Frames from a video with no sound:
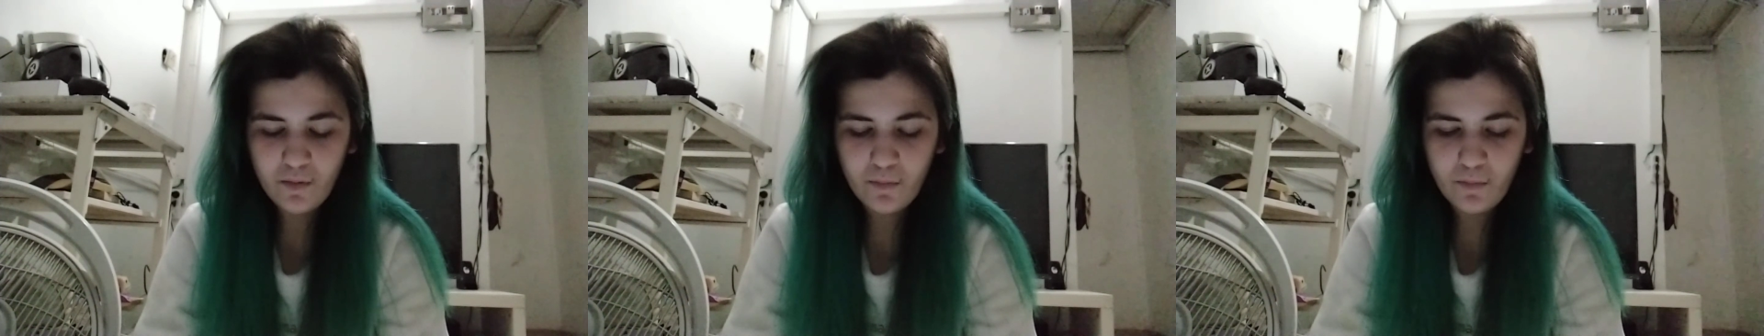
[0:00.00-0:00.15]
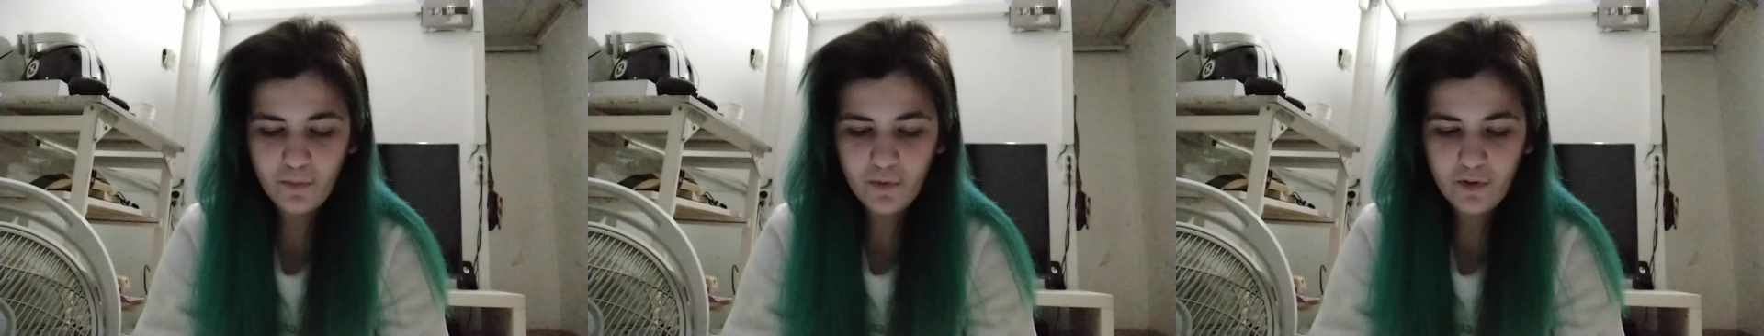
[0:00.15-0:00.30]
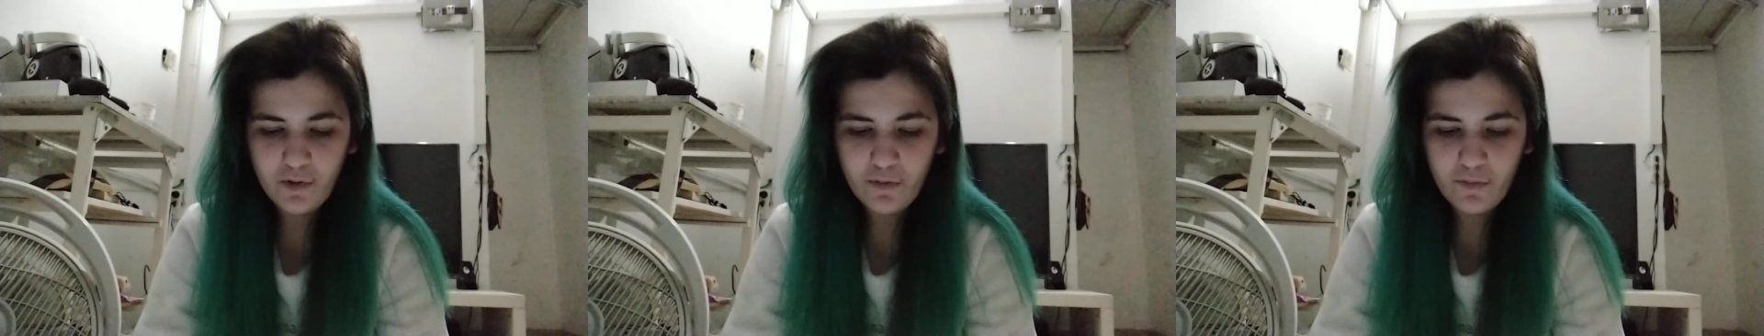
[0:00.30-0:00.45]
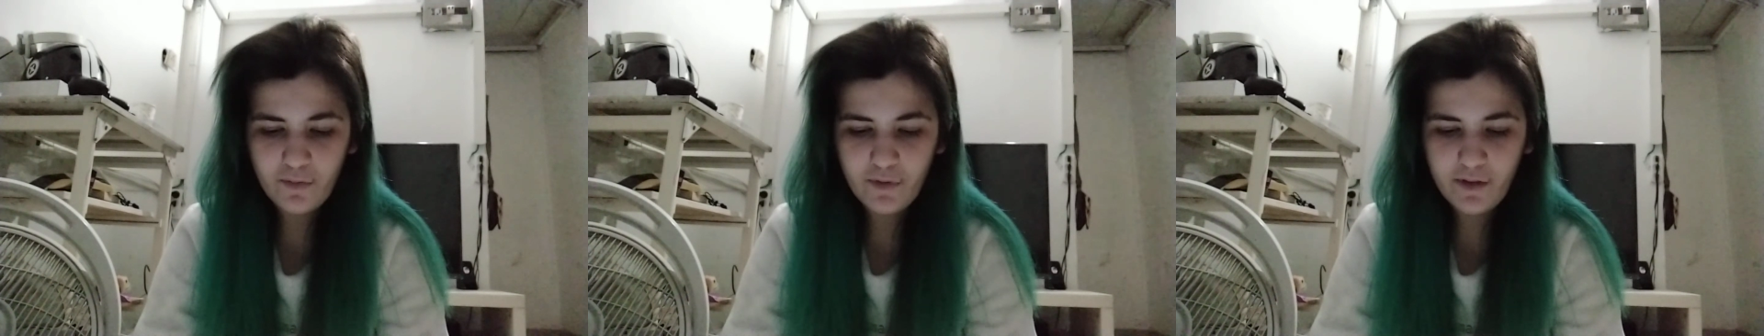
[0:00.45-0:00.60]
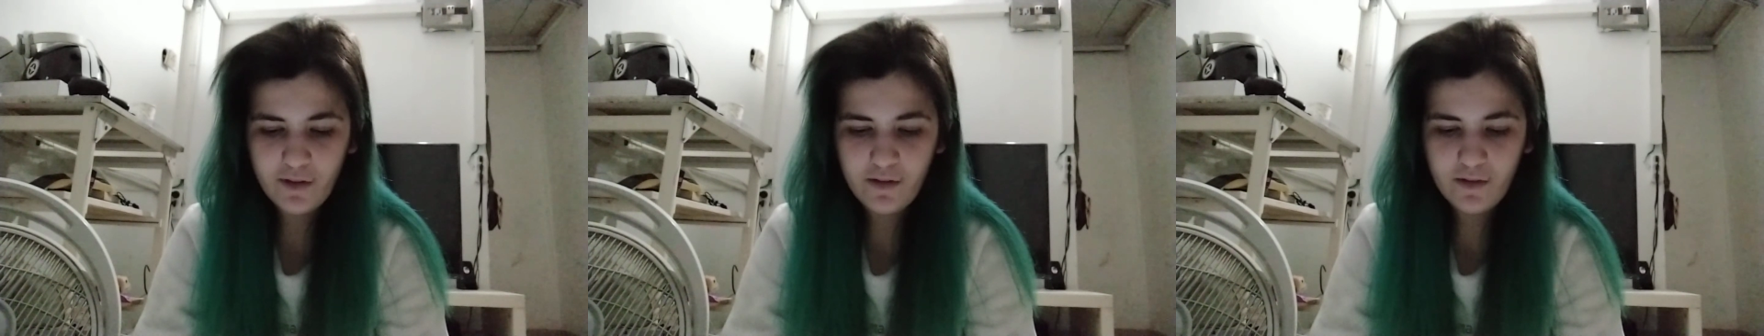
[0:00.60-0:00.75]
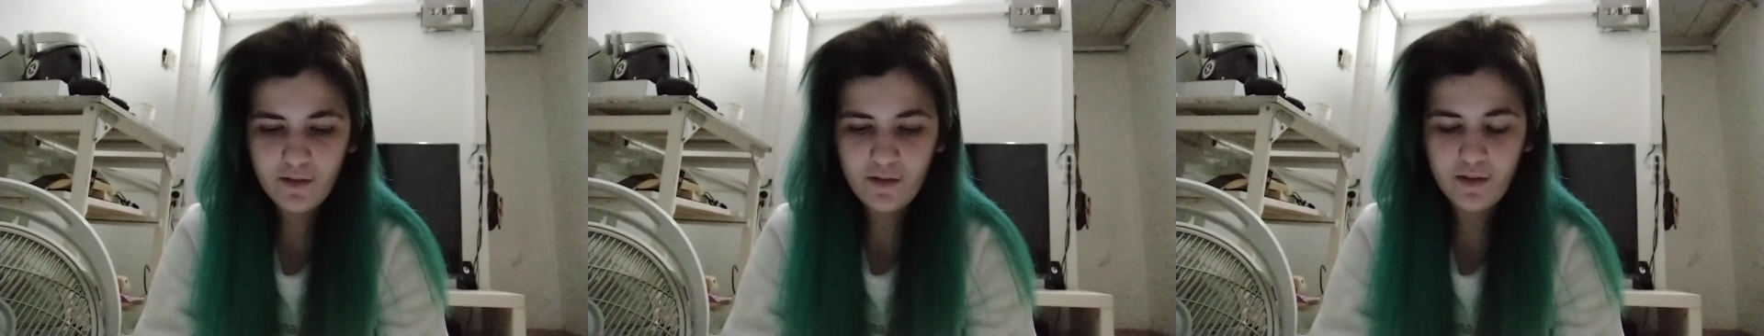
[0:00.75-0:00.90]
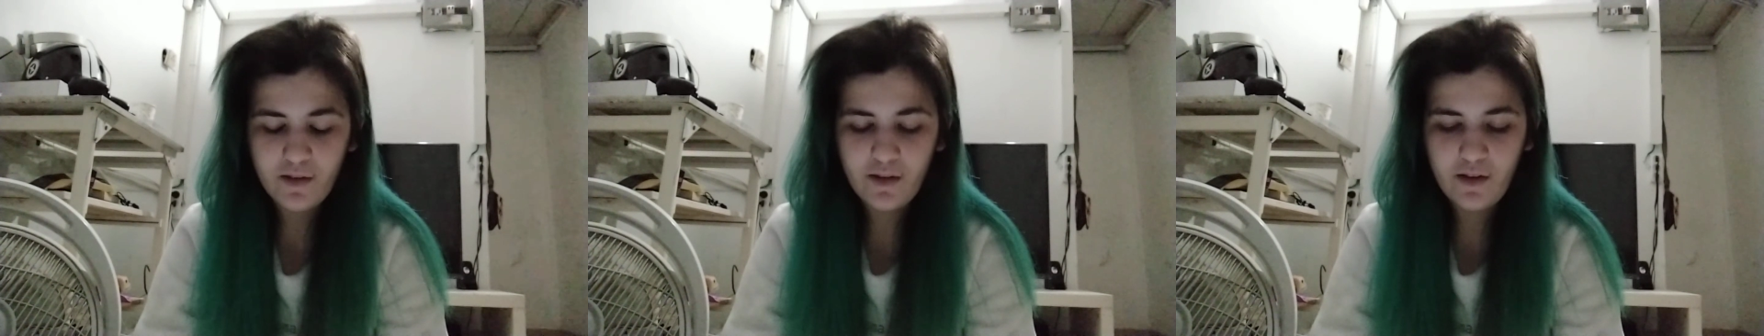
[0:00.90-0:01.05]
what was
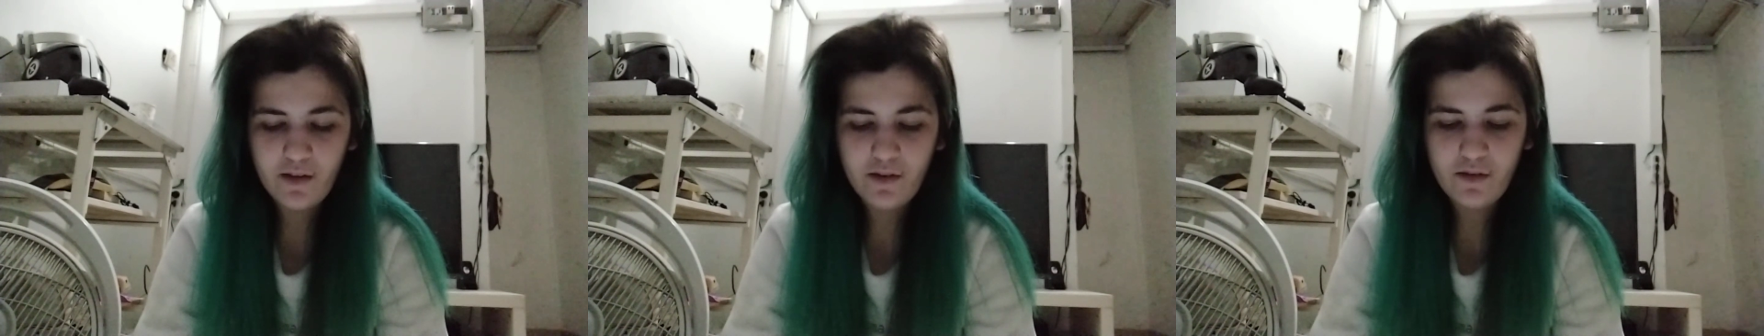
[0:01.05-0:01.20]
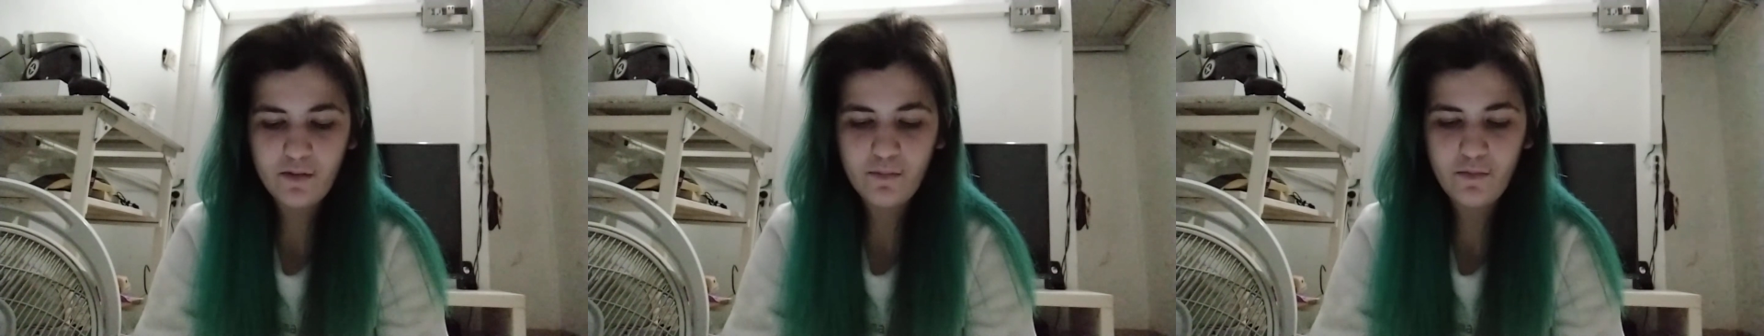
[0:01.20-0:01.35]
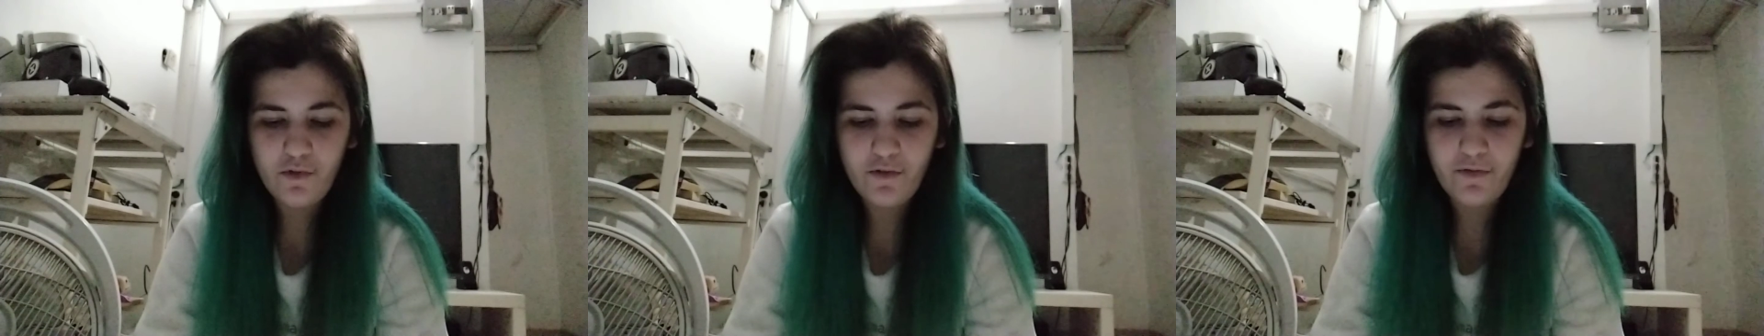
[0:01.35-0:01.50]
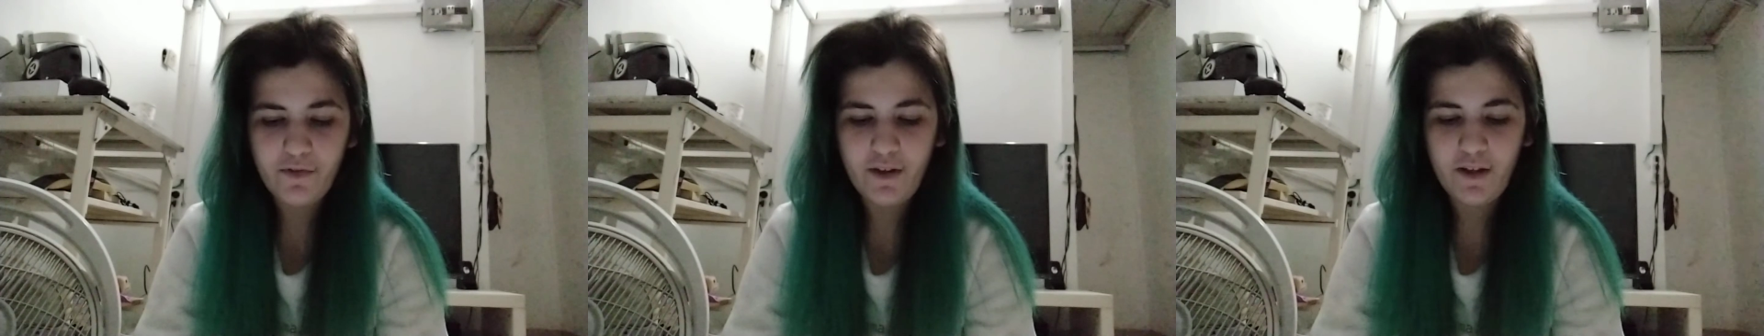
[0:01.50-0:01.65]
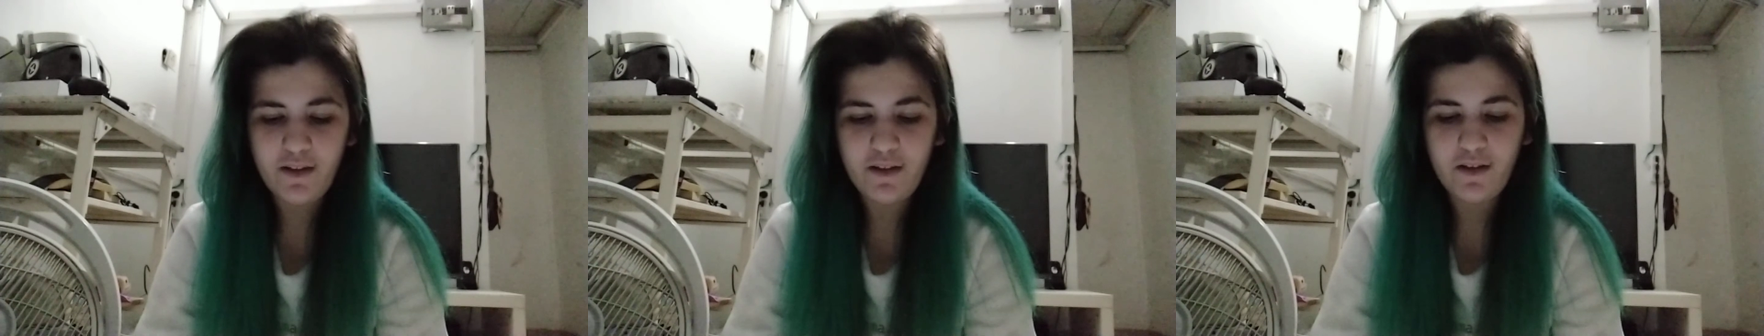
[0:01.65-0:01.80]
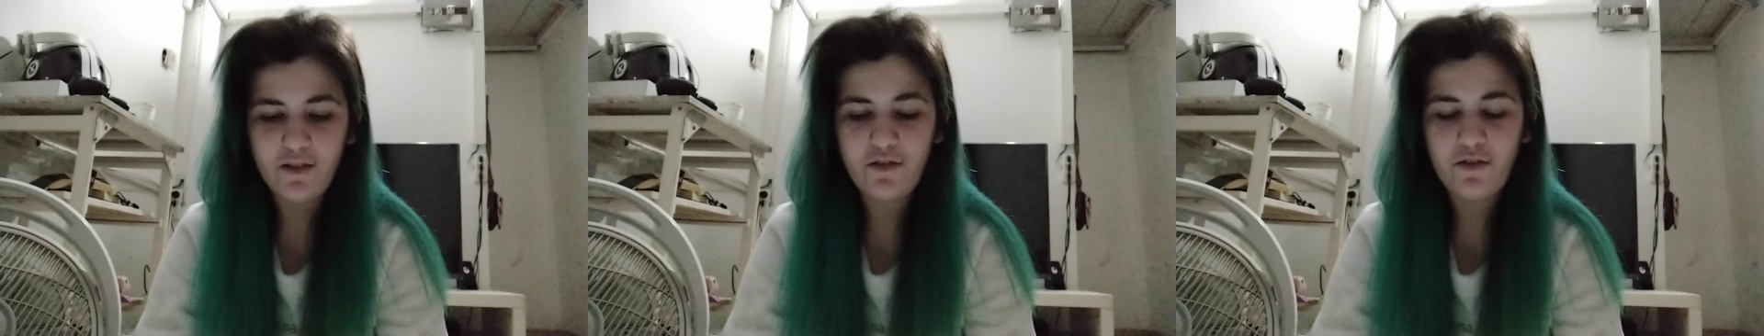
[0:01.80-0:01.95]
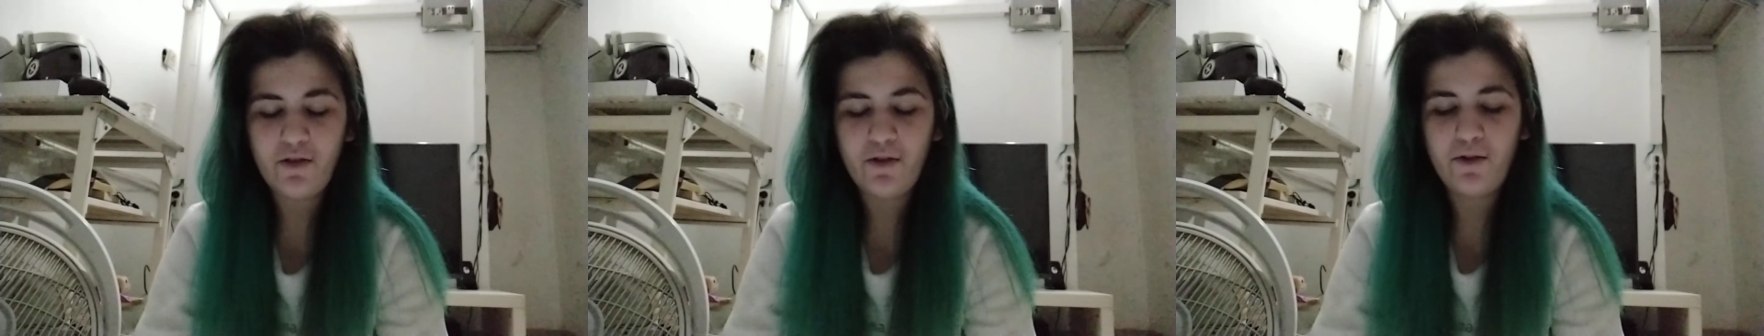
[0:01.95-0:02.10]
the last movie that